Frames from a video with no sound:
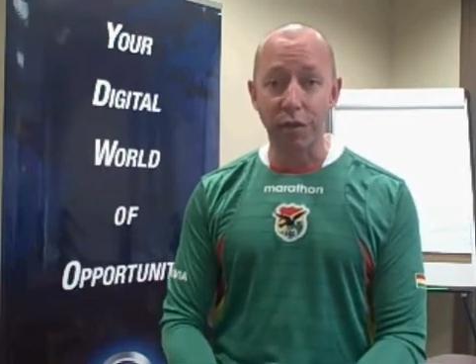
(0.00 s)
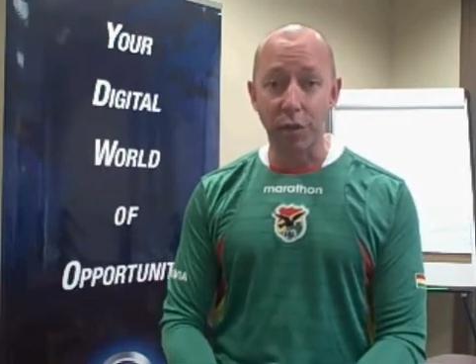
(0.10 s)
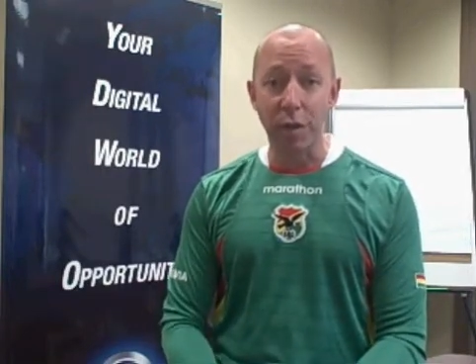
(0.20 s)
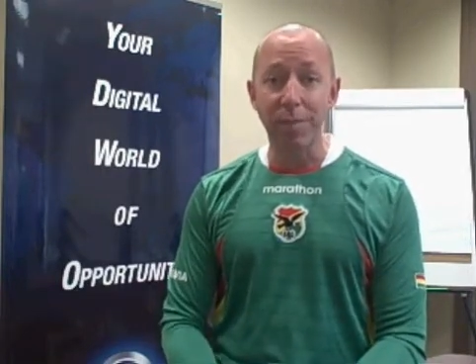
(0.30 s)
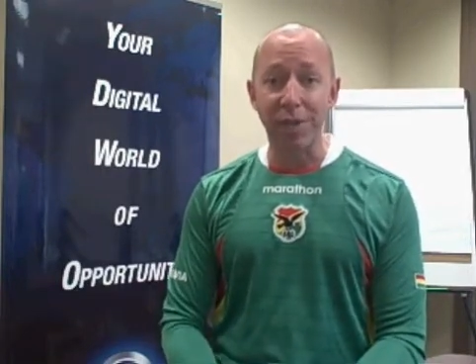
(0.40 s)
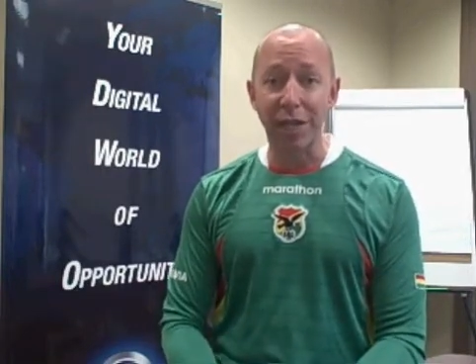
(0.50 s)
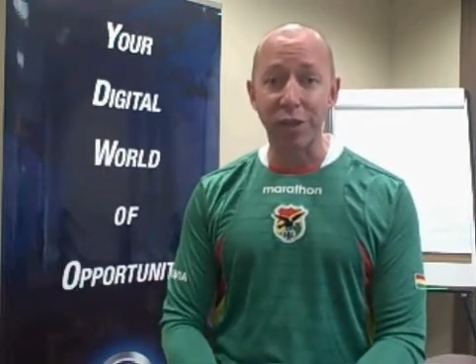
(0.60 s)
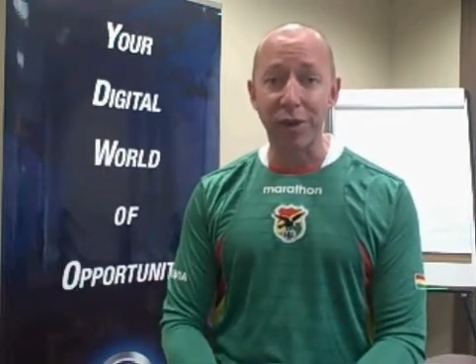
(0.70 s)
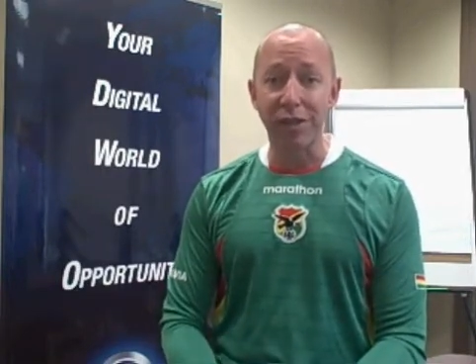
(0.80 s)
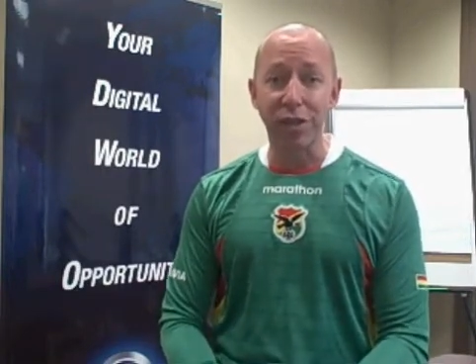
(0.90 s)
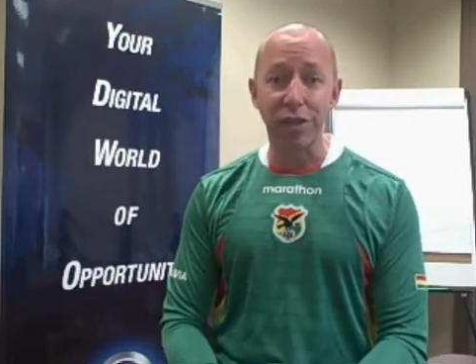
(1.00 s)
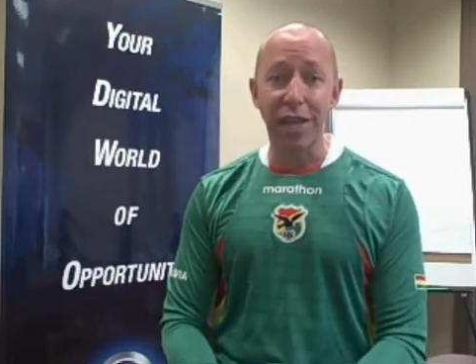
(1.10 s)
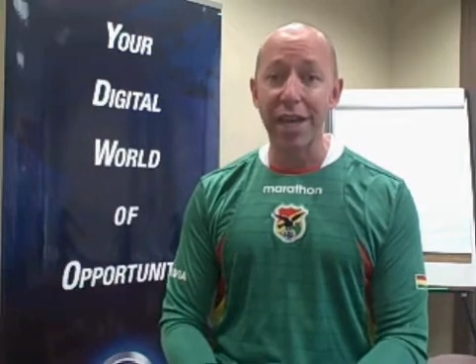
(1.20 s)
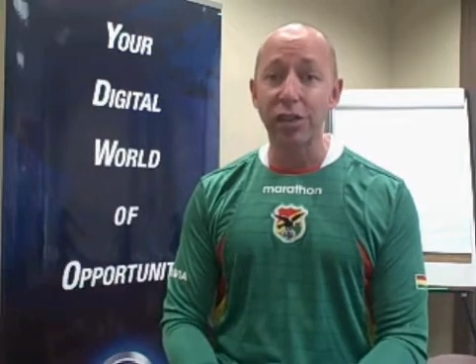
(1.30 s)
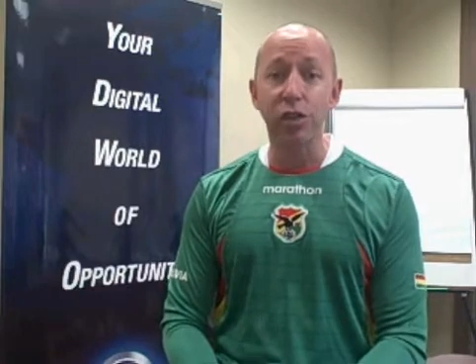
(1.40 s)
website address and you
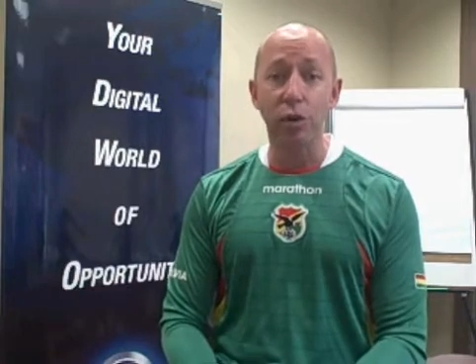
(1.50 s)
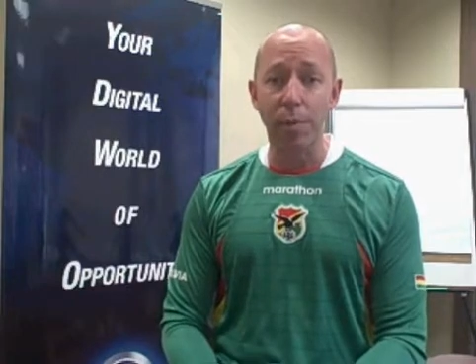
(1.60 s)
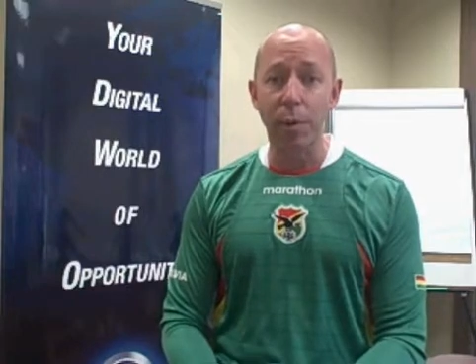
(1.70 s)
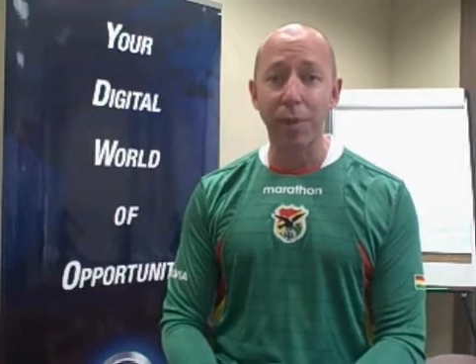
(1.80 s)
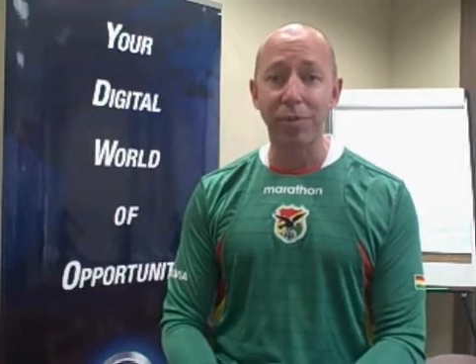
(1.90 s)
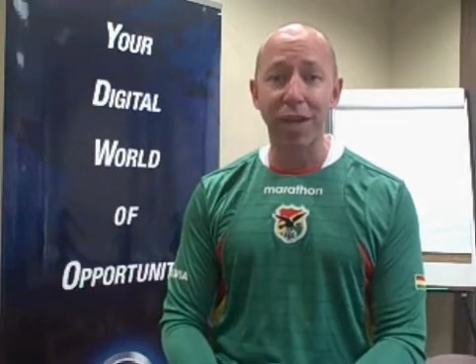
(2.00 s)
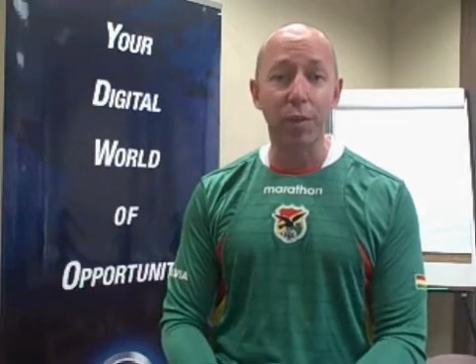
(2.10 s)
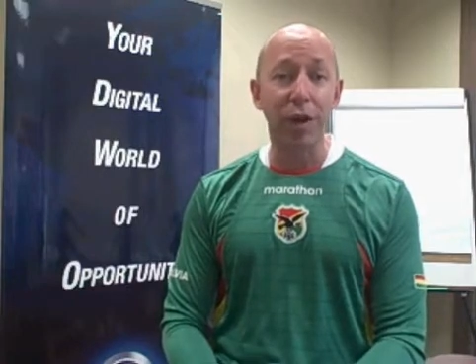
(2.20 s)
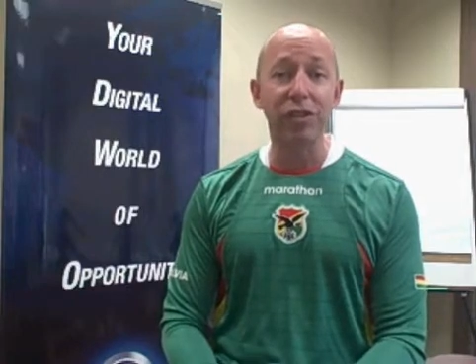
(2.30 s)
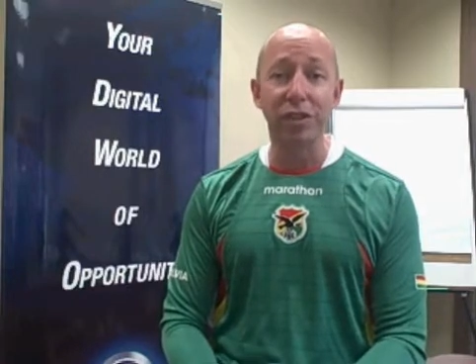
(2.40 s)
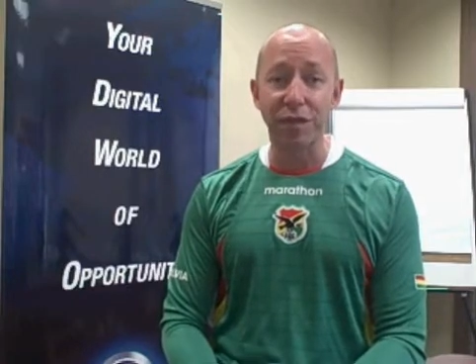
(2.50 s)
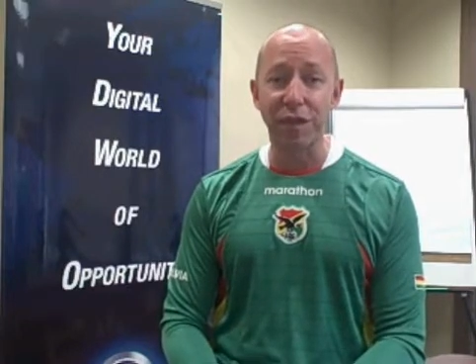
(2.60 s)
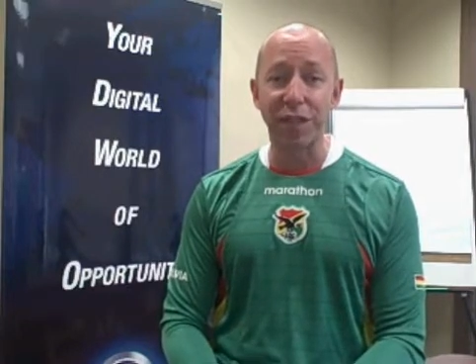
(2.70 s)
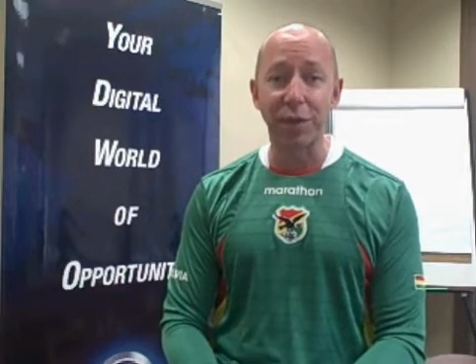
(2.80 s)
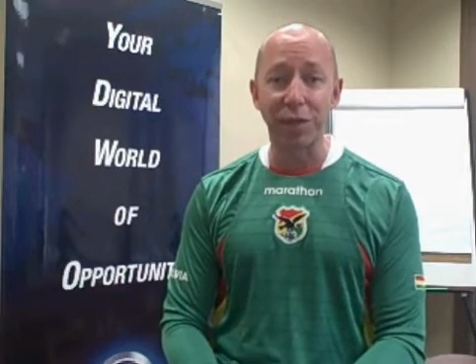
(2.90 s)
say, hey, just go to my website and watch this
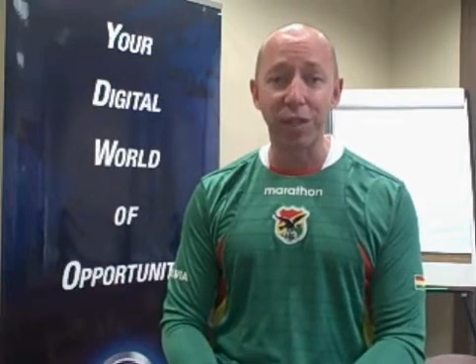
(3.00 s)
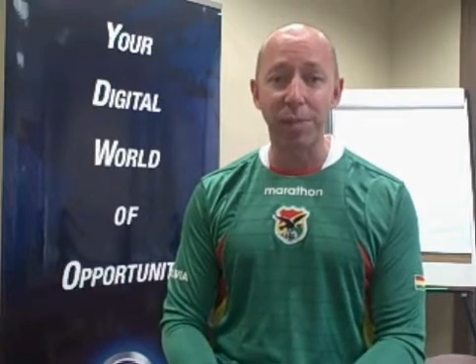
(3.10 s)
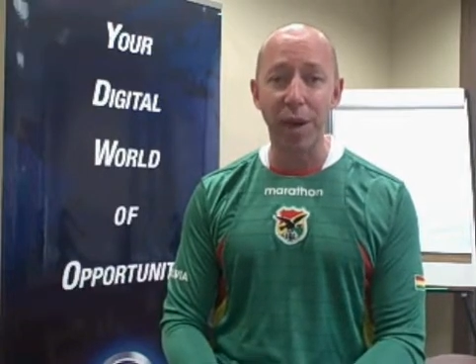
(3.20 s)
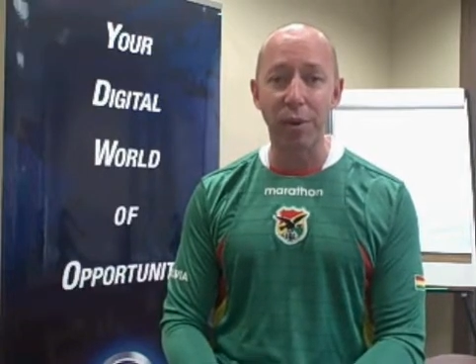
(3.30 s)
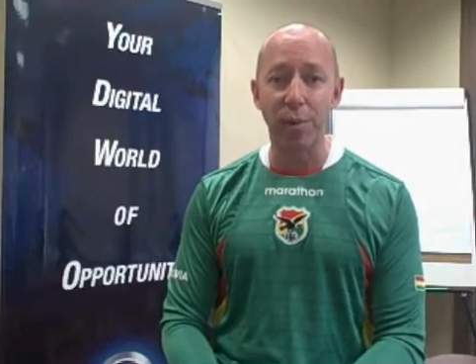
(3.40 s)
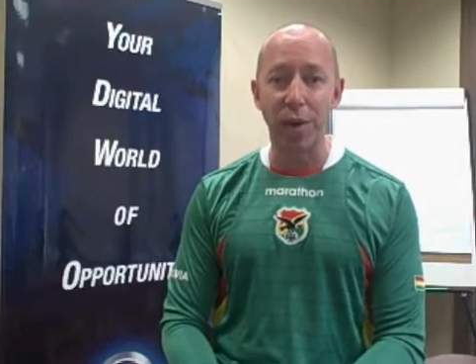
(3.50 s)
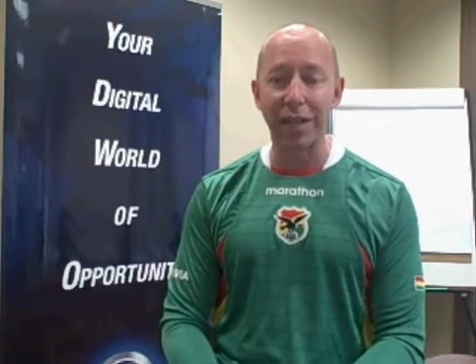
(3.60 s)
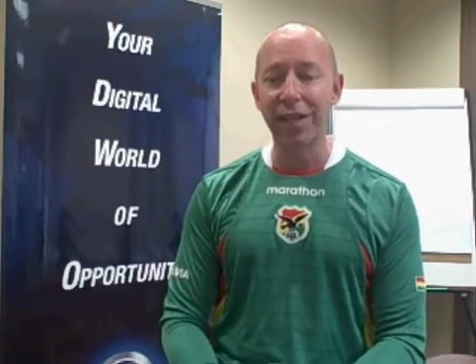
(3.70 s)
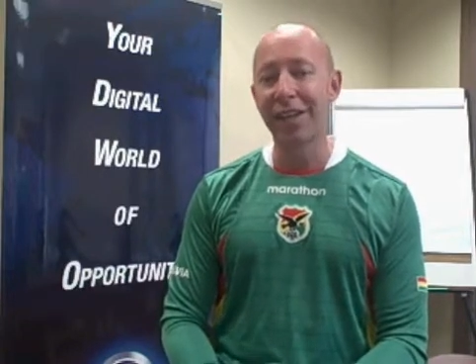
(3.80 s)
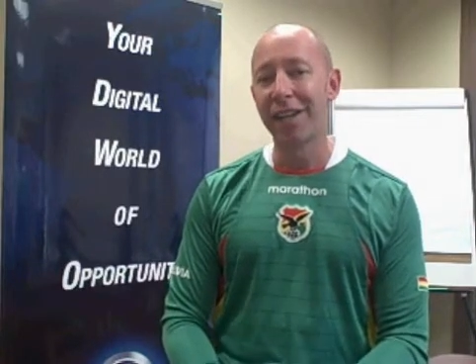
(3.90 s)
video and this PowerPoint.